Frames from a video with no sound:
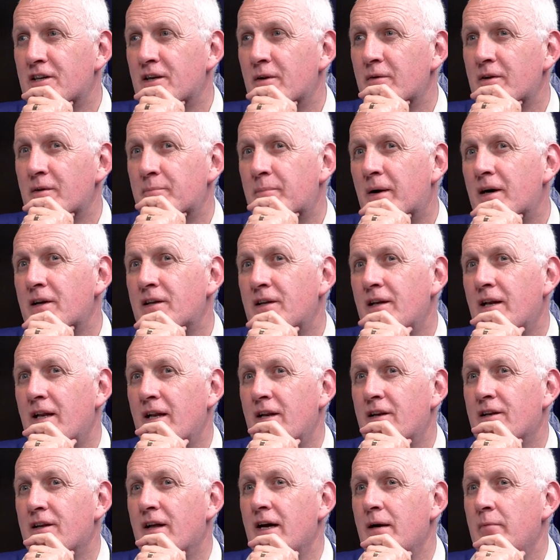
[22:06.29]
So he's
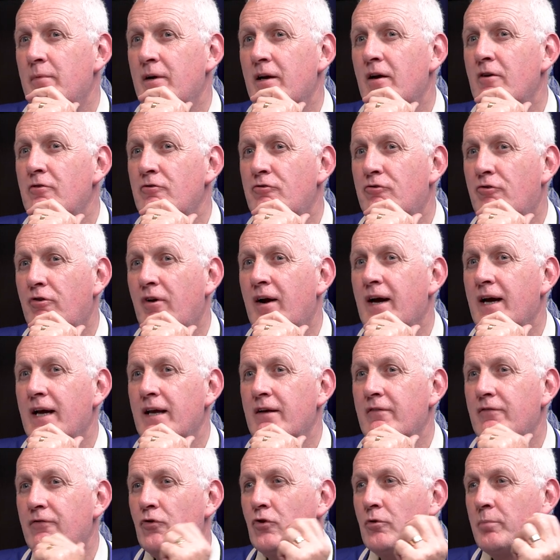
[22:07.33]
basically saying we don't
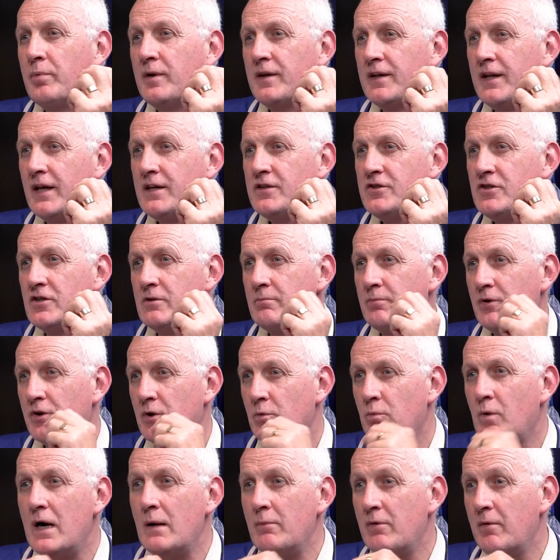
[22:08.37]
train for possession, but the
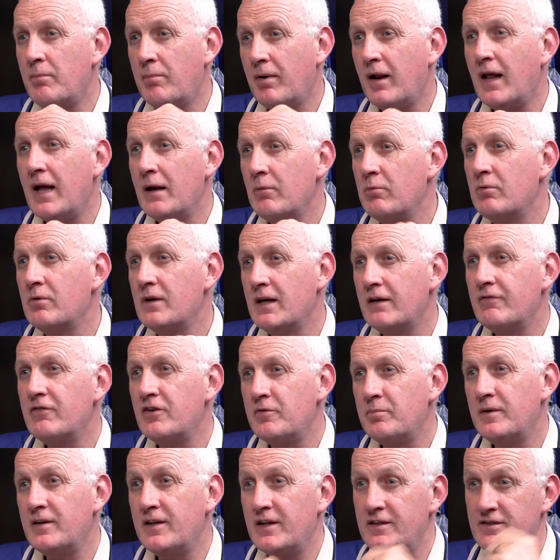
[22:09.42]
way we play will give
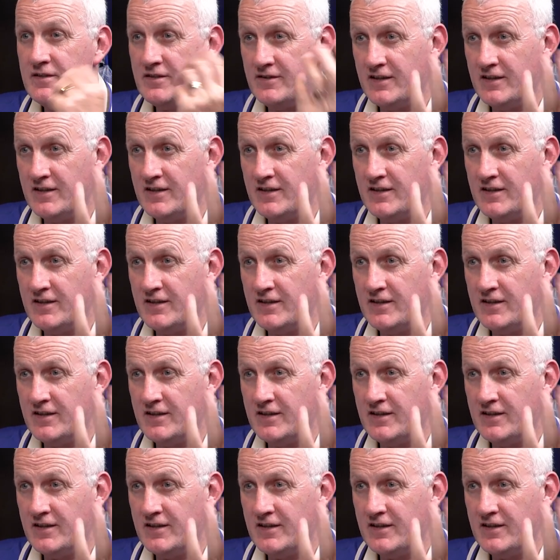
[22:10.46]
us possession.